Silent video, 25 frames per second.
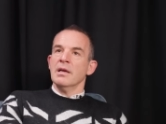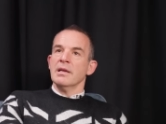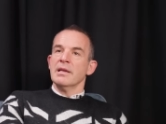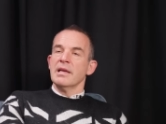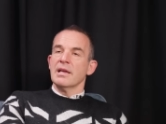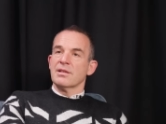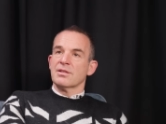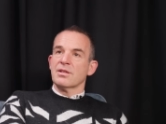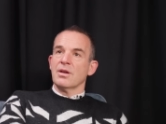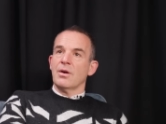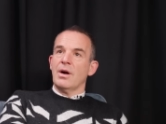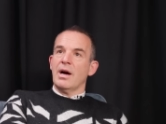
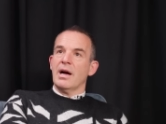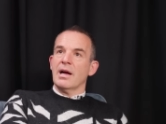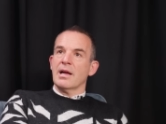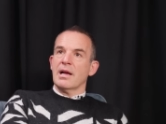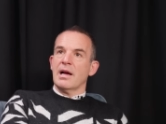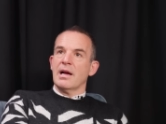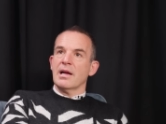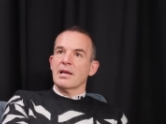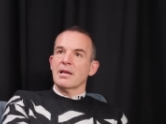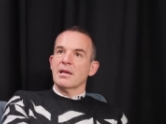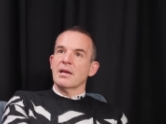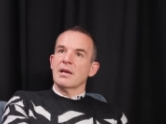Yeah, so
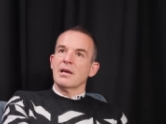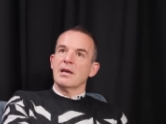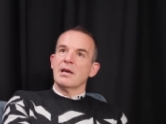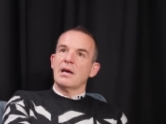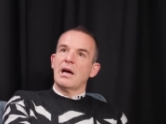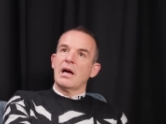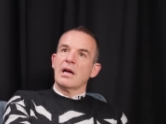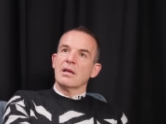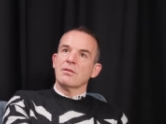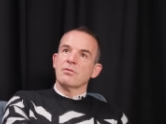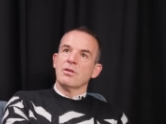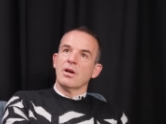I, I,
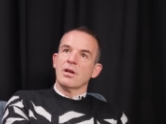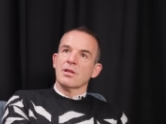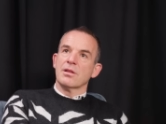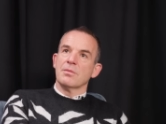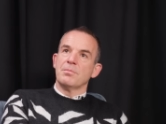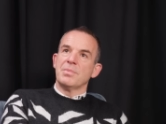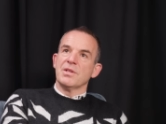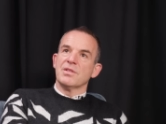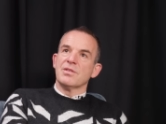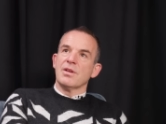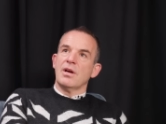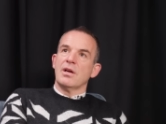I rather
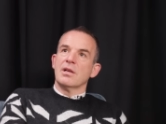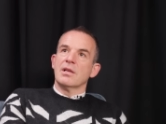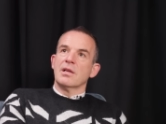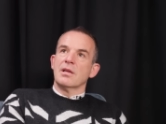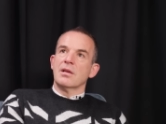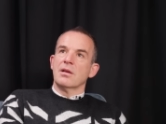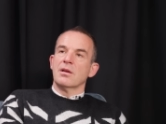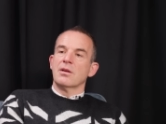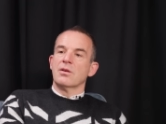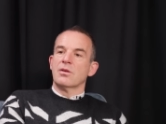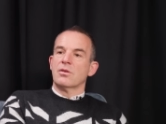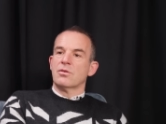
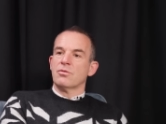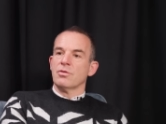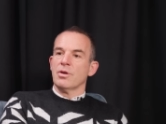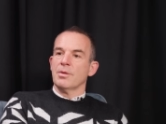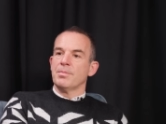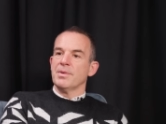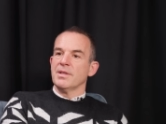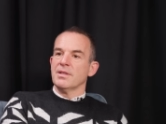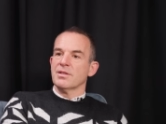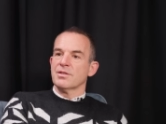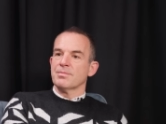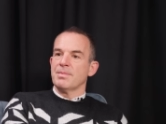bizarrely grew
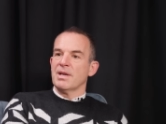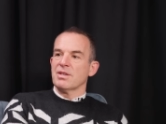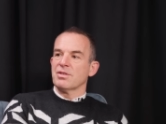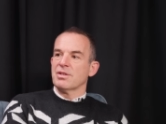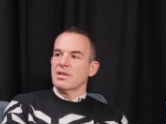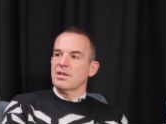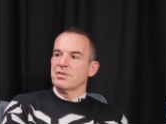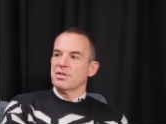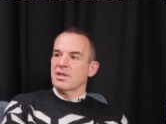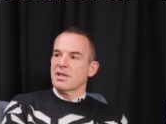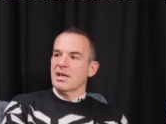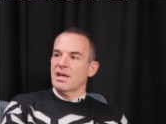up in a
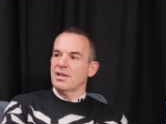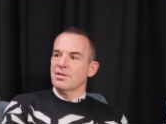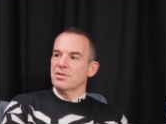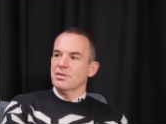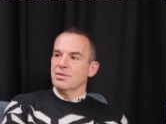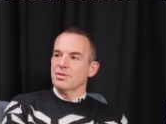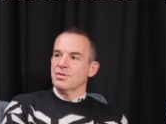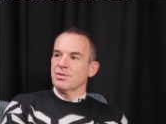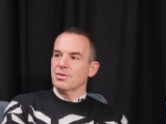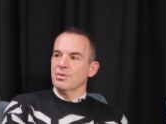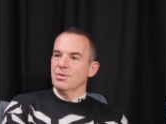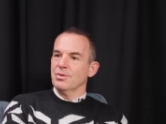special
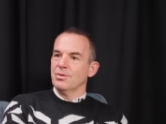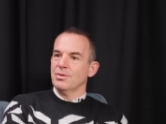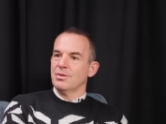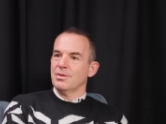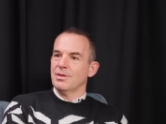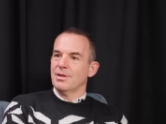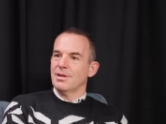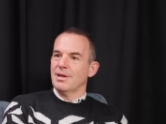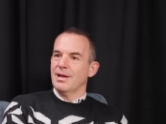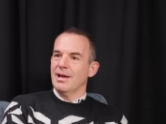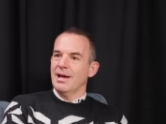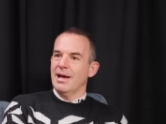education school
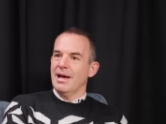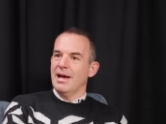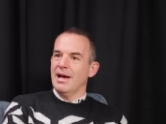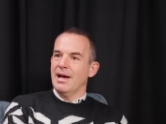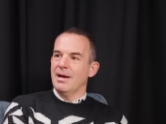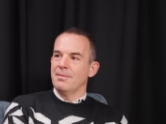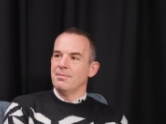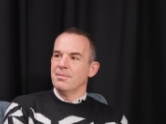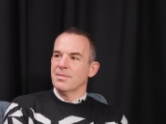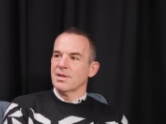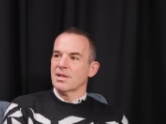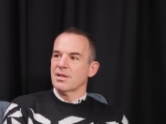
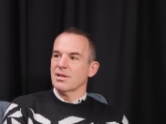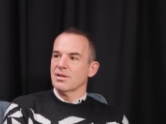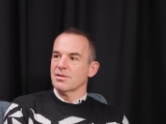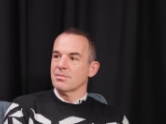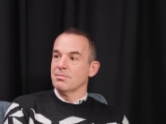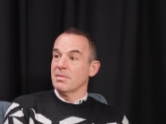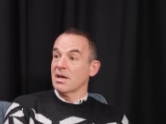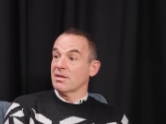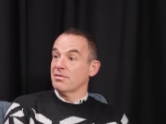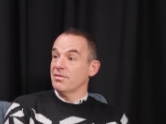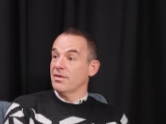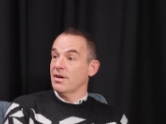because
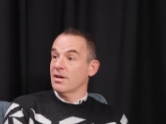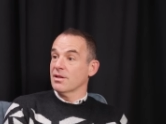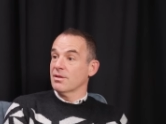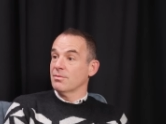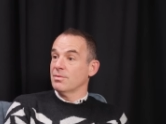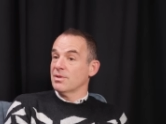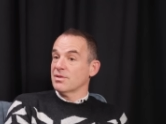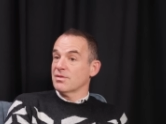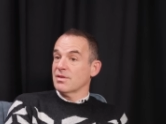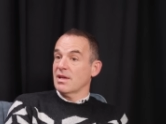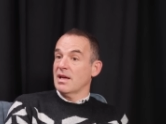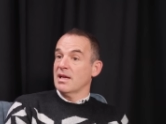um, my father
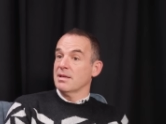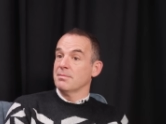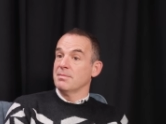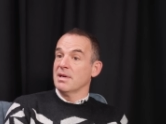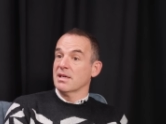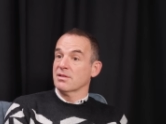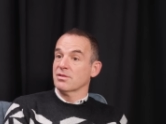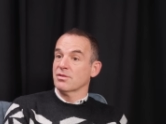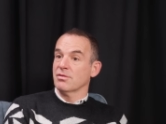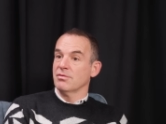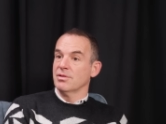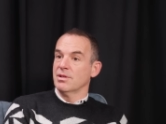was the
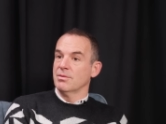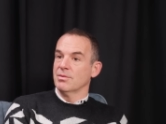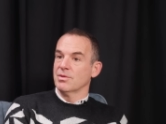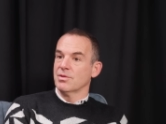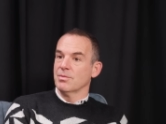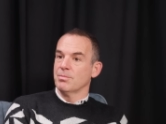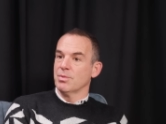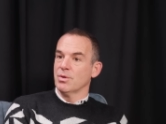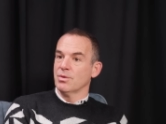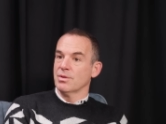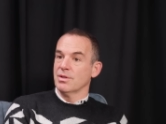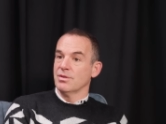headmaster and it was
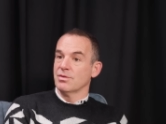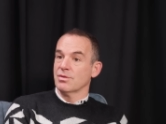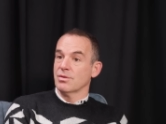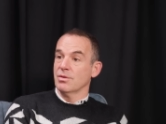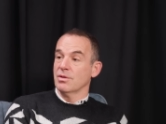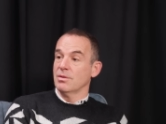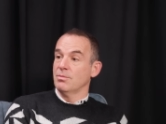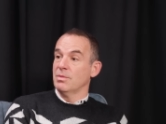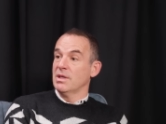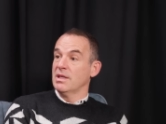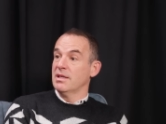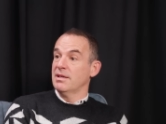a boarding
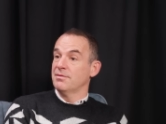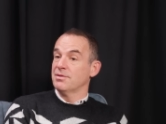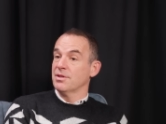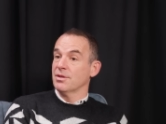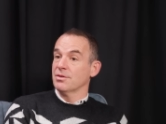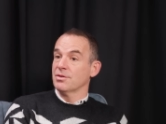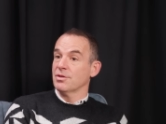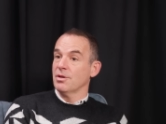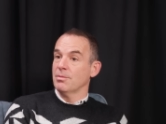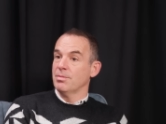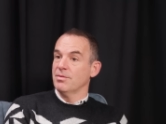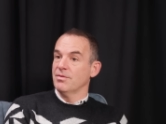school and we lived
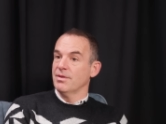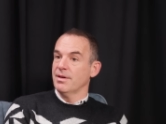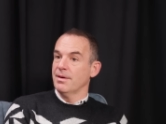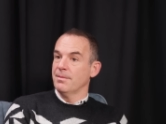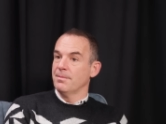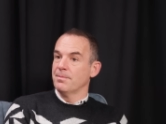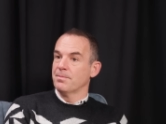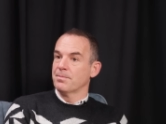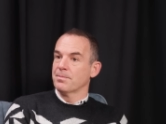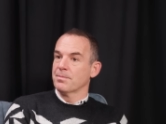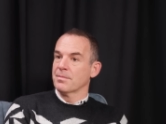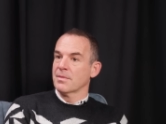on top of it.
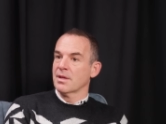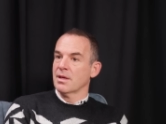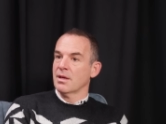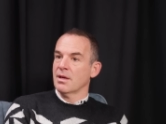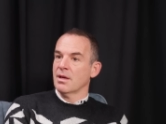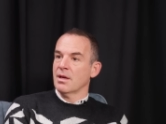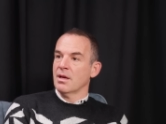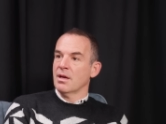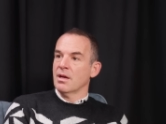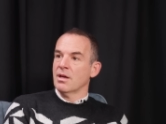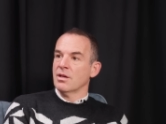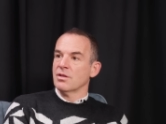
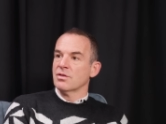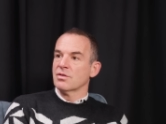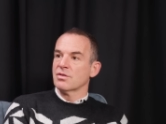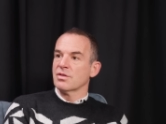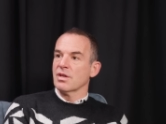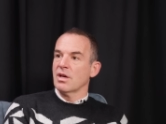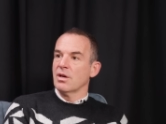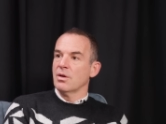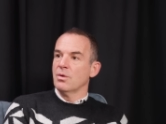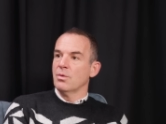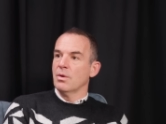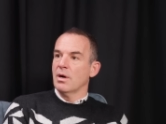
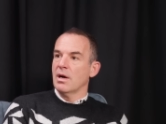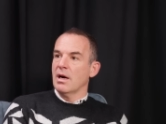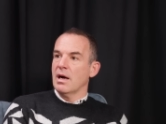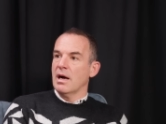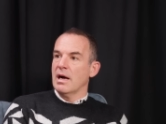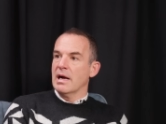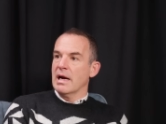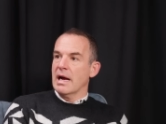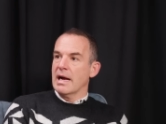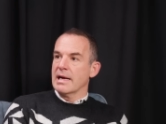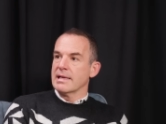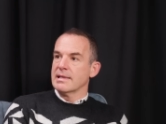So
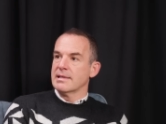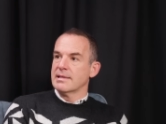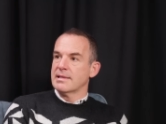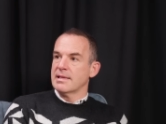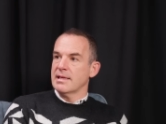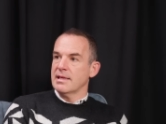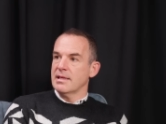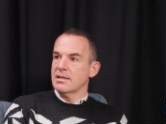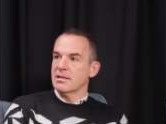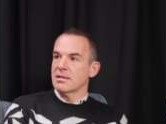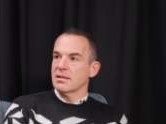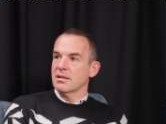I, I
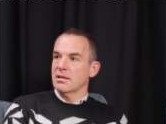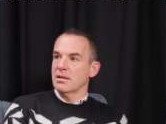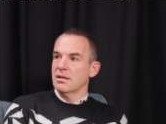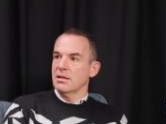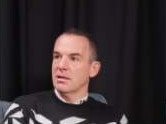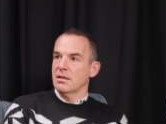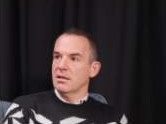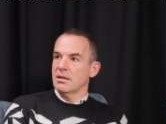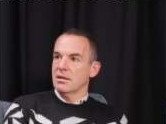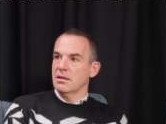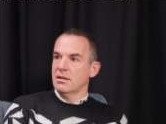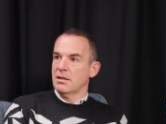did
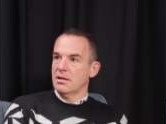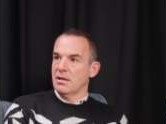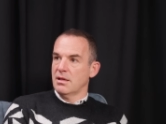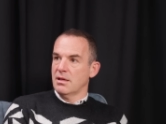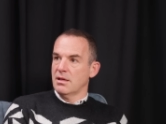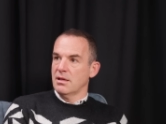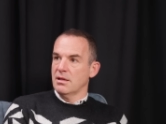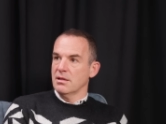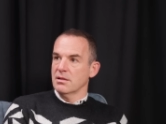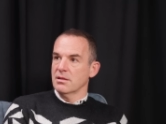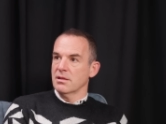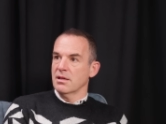
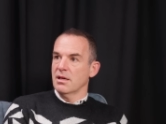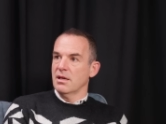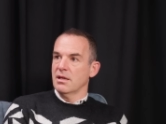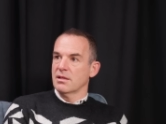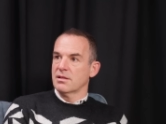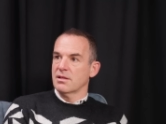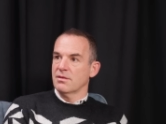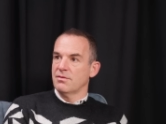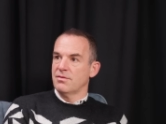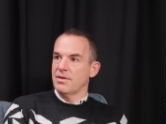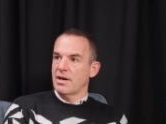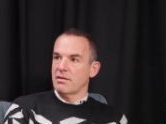learn
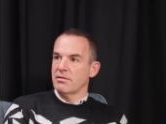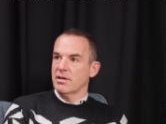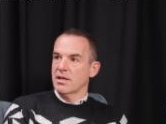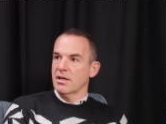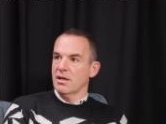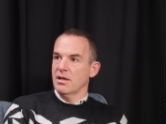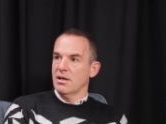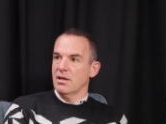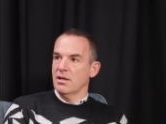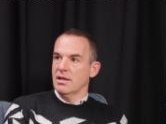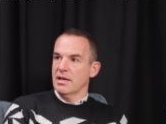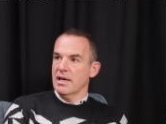at a
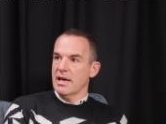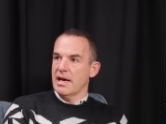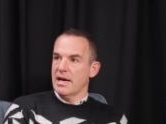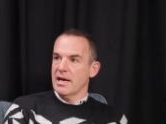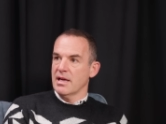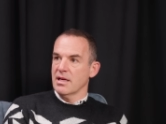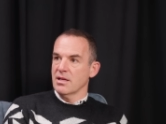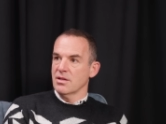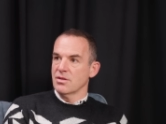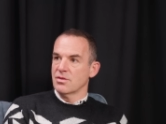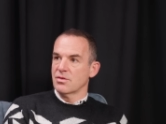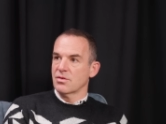very early
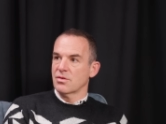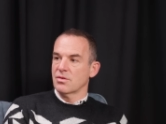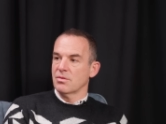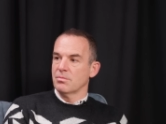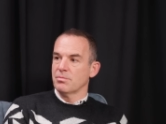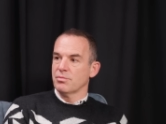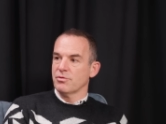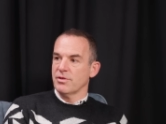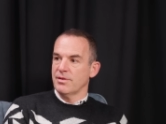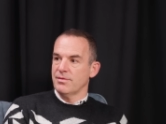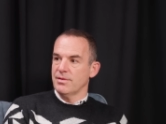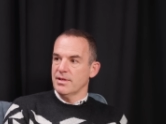age
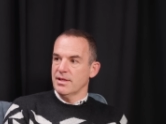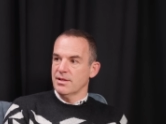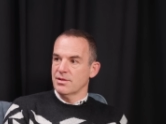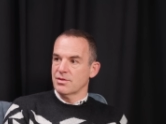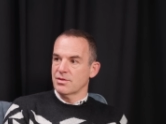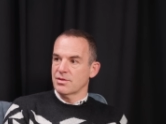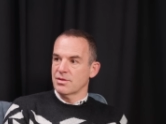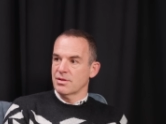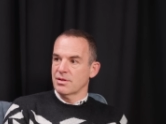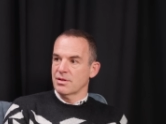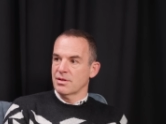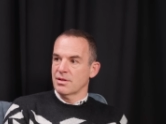
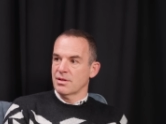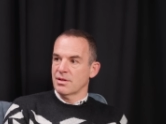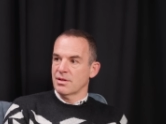privilege.